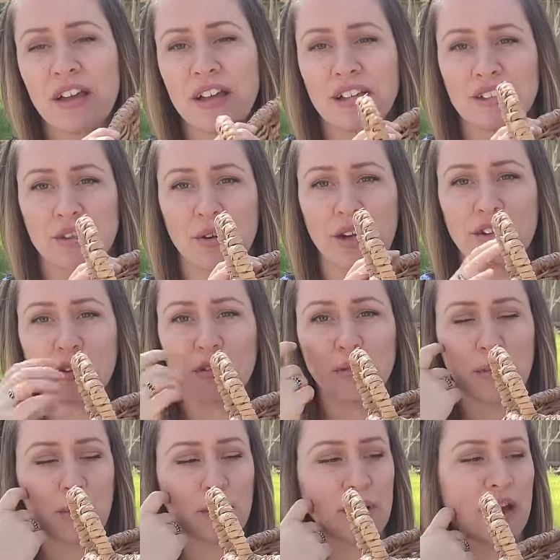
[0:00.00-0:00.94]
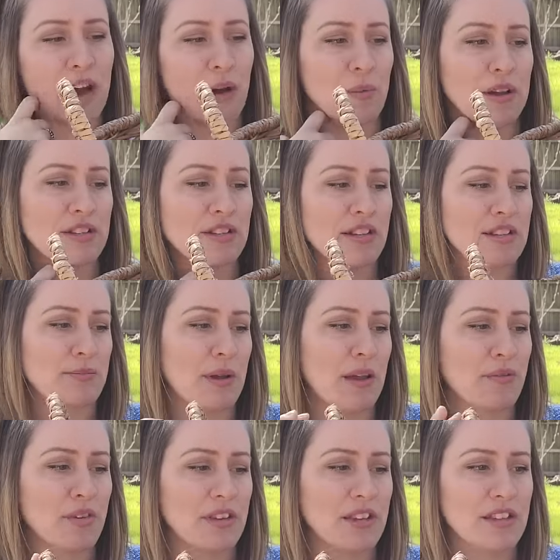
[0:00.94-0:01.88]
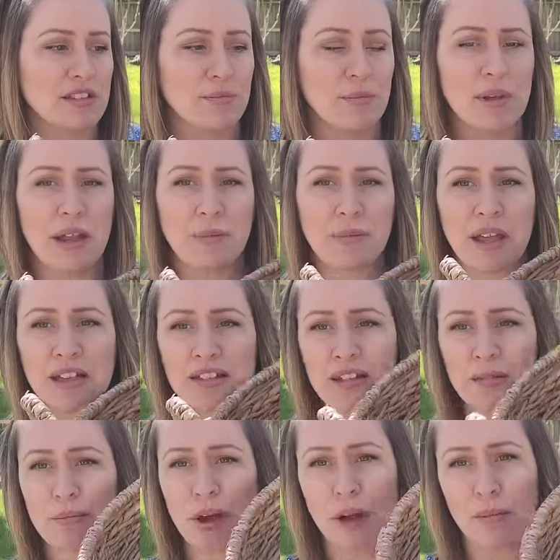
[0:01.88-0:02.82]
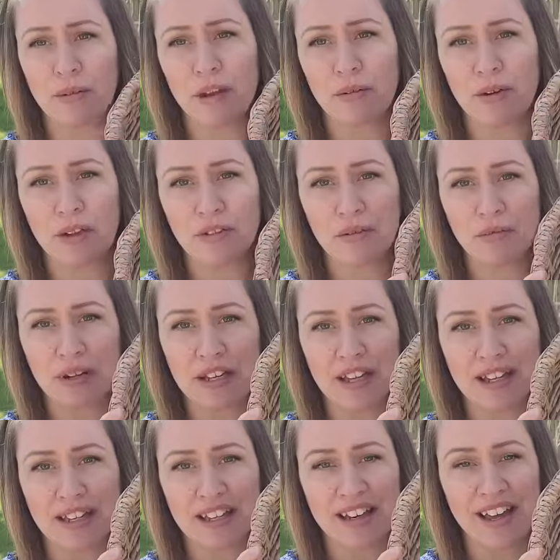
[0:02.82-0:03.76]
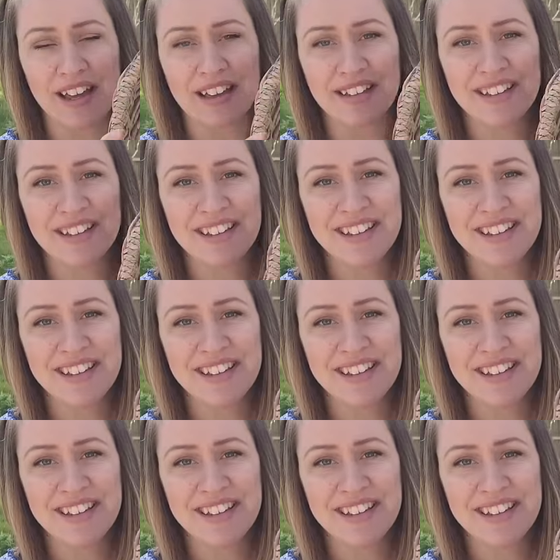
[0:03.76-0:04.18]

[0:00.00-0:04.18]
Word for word: So I don't remember how much I spent for this, but I'm guessing probably around $3.99.